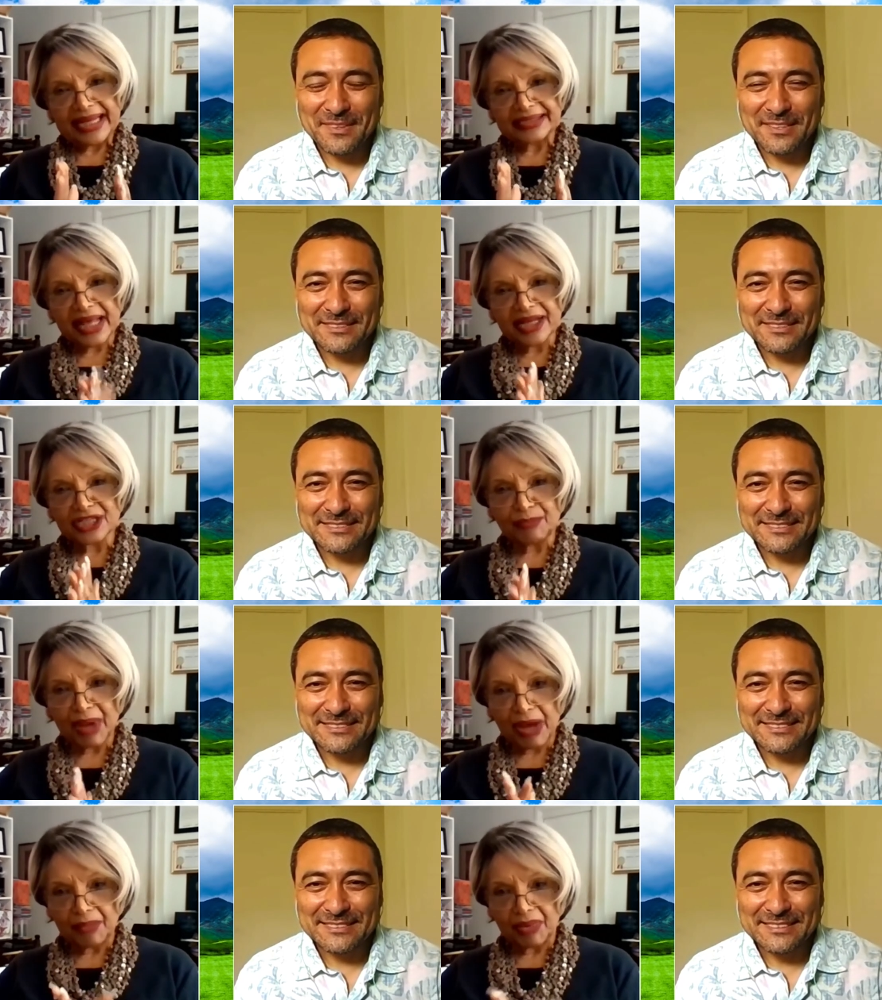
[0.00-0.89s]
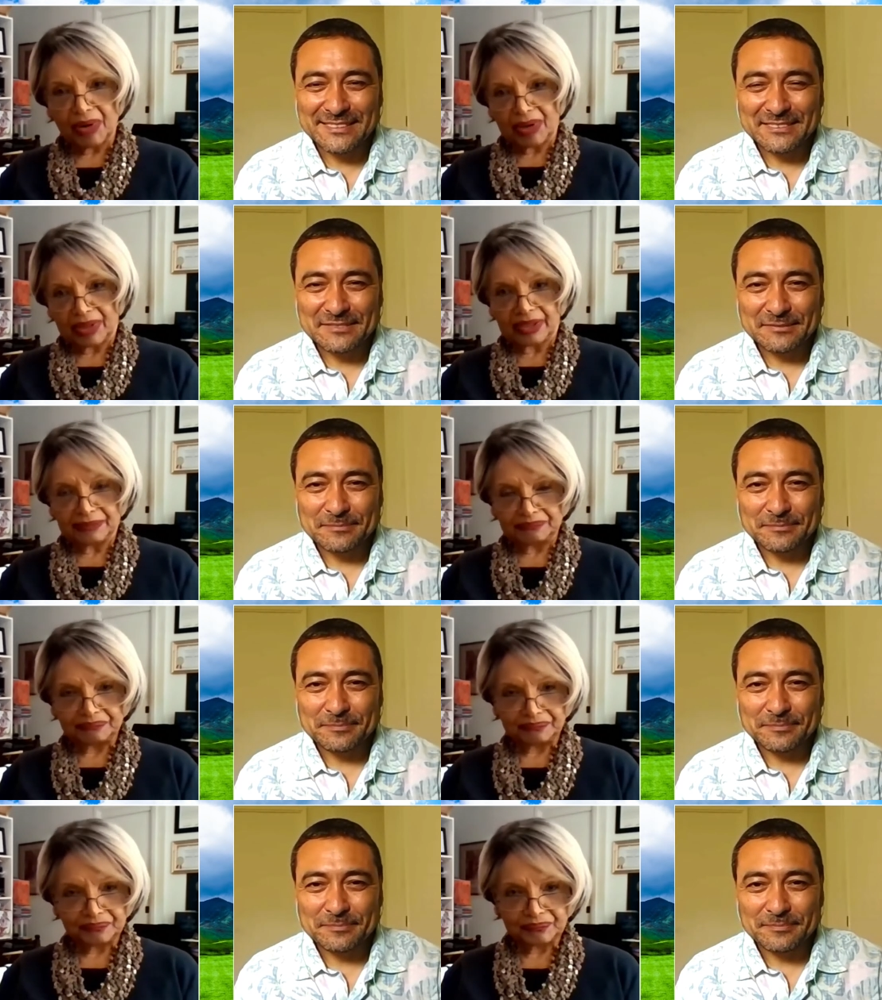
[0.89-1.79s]
Speaker 1: now tell us about Mark.
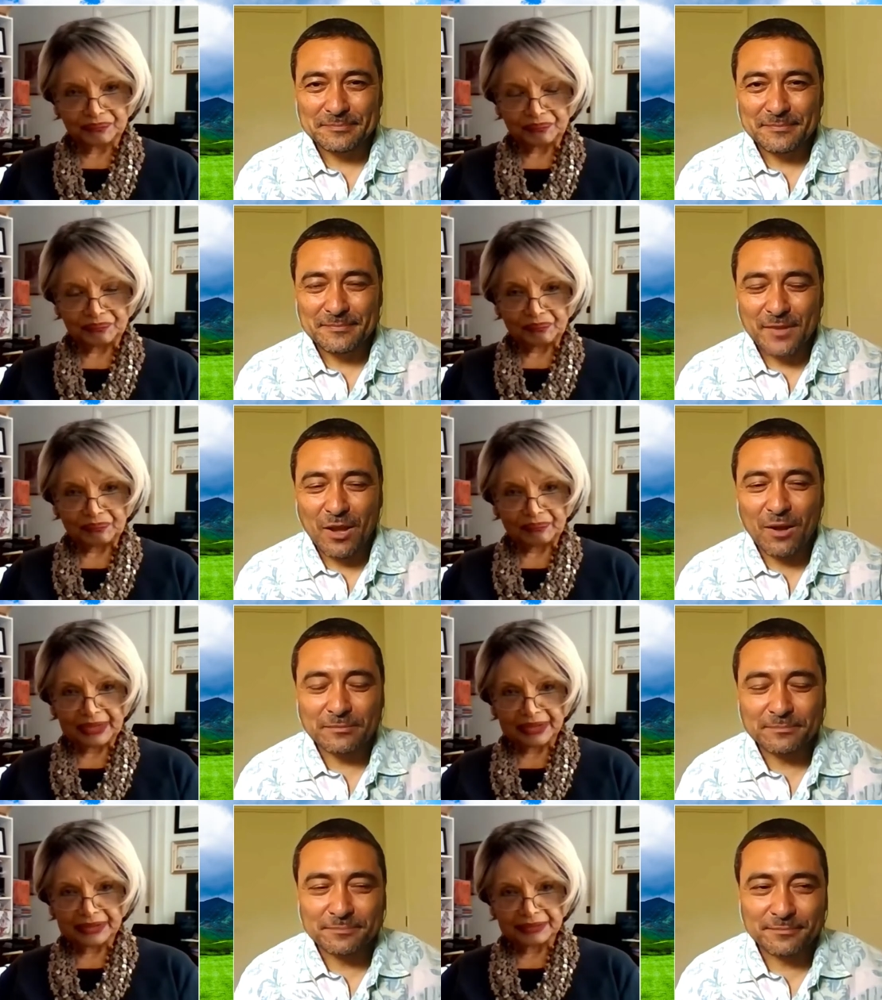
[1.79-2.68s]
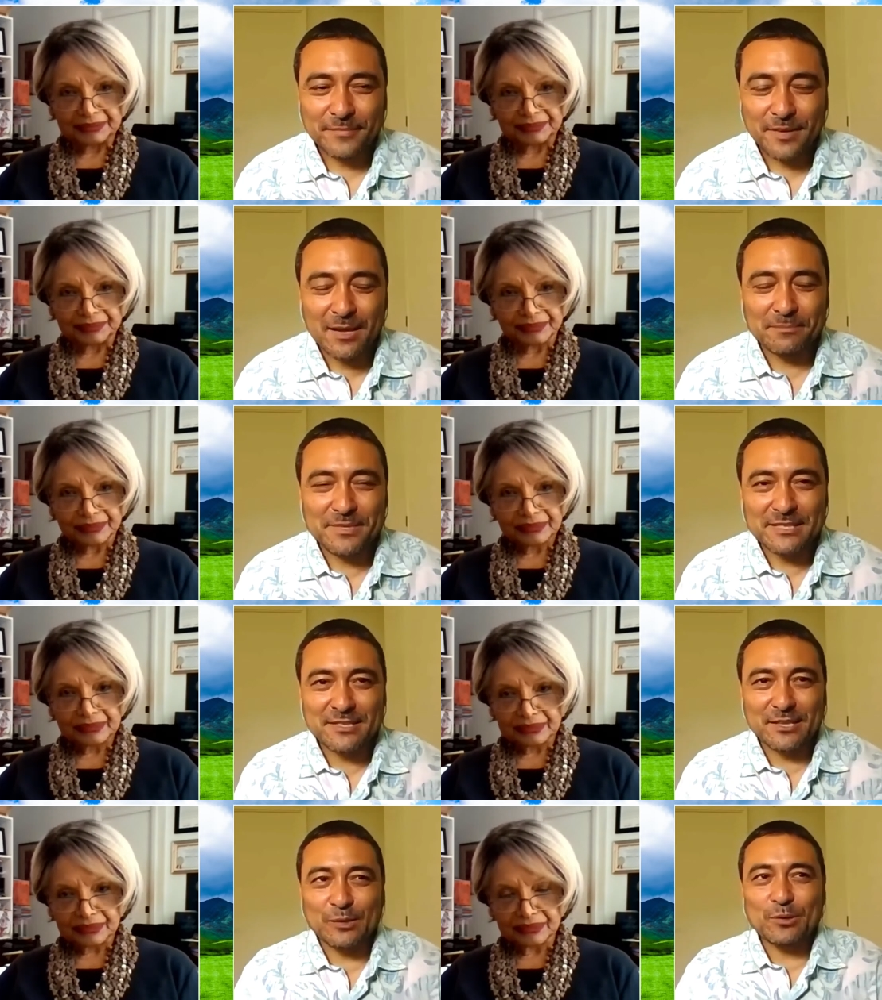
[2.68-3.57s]
Speaker 2: Oh, I'm
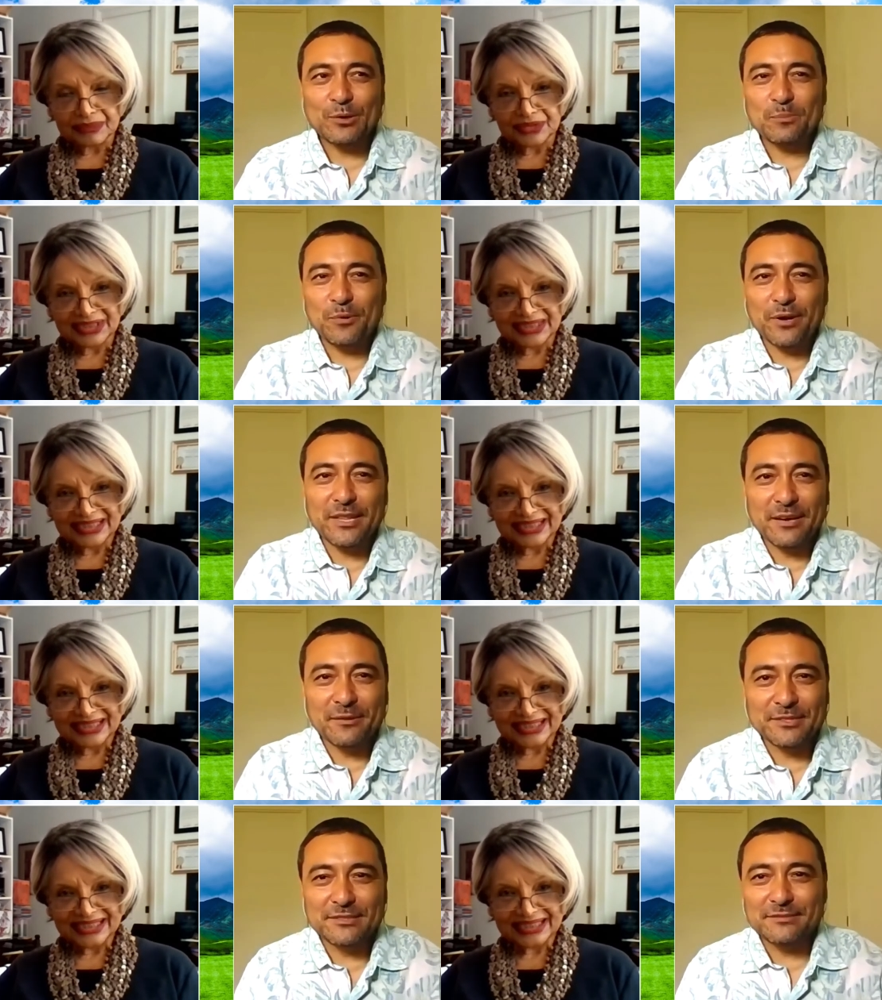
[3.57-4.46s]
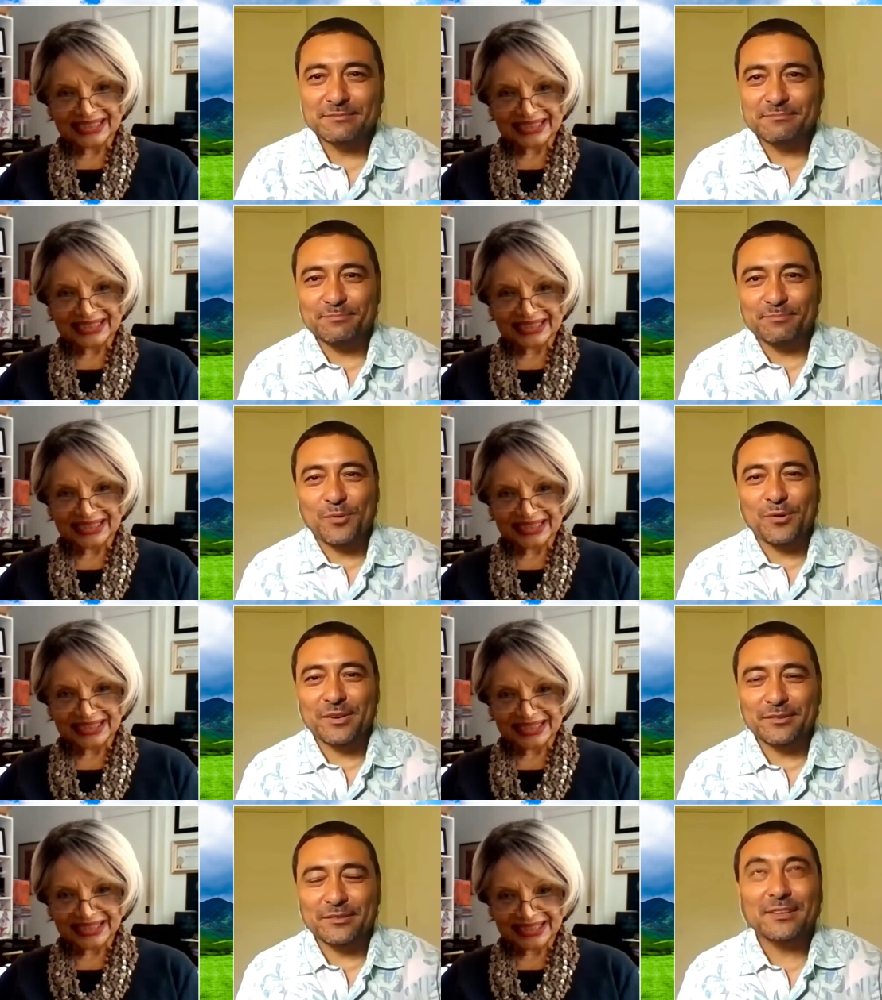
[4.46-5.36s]
just a local boy that was
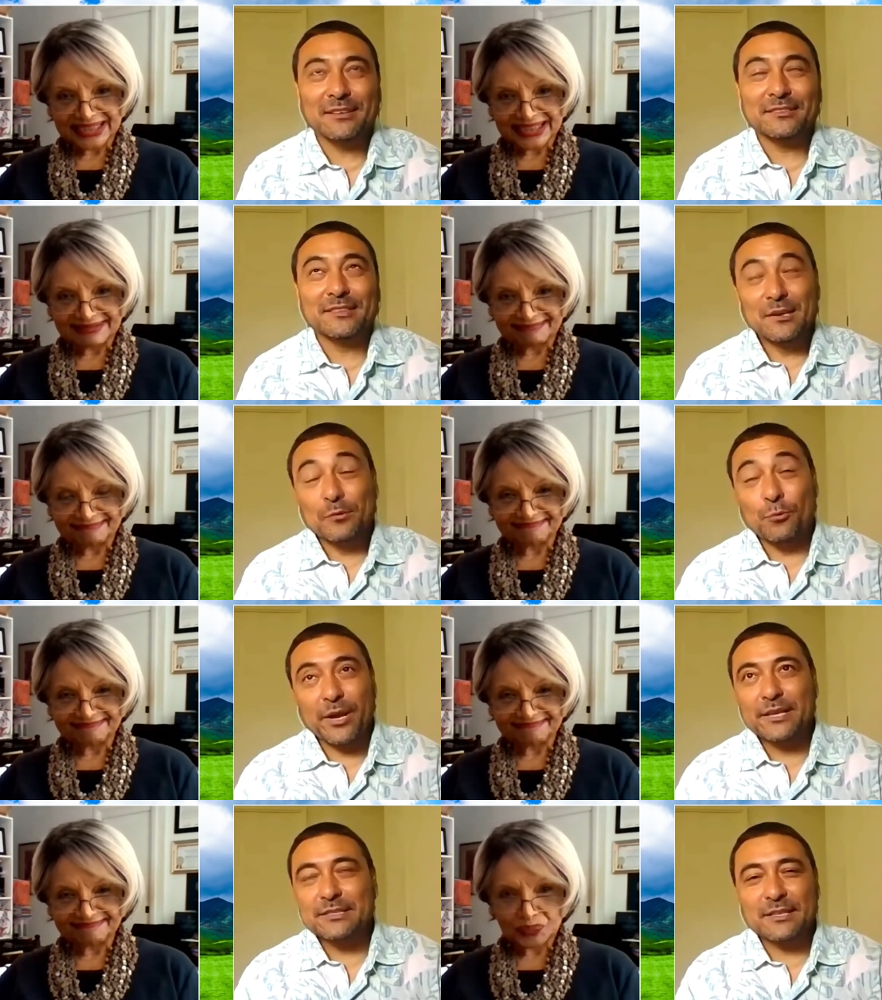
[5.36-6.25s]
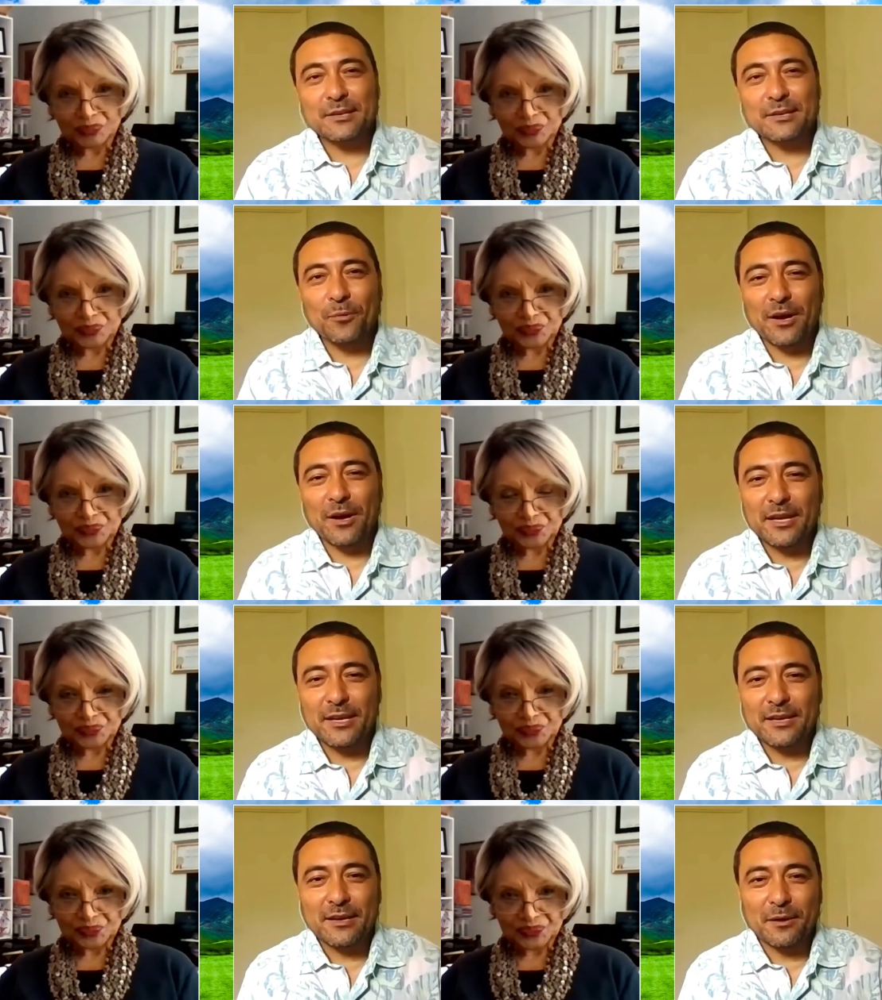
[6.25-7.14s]
born, not raised in
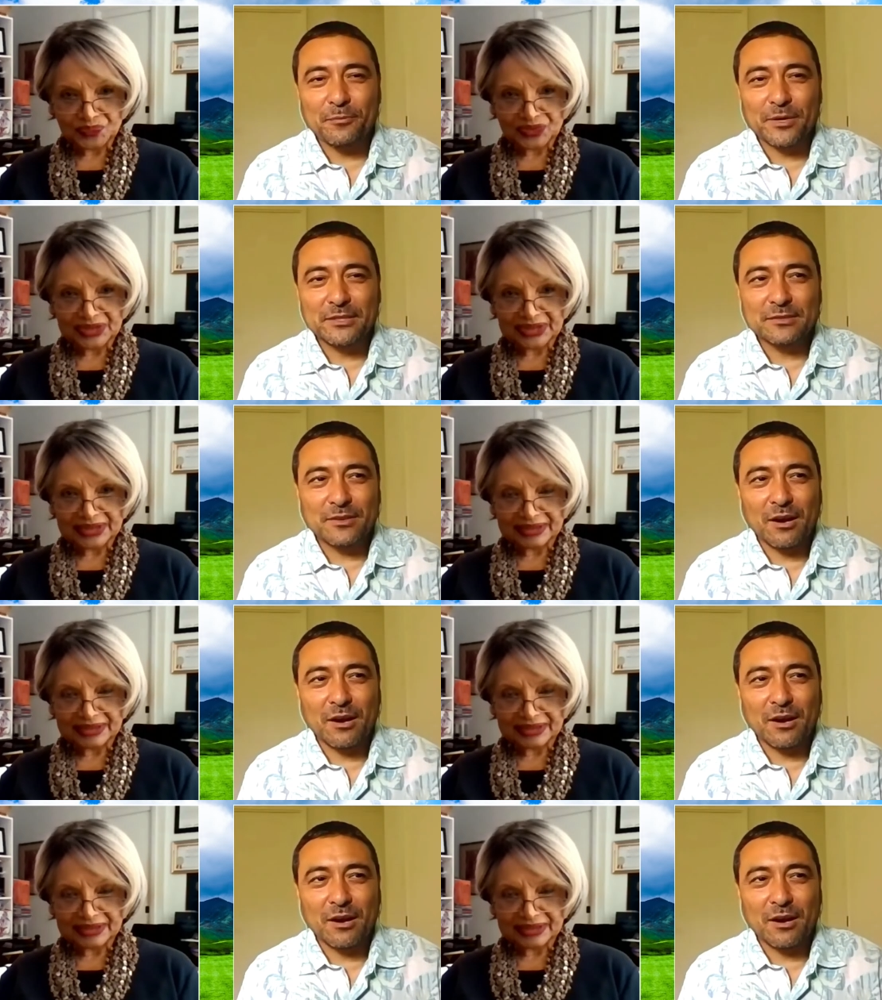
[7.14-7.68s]
Hawaii. I went to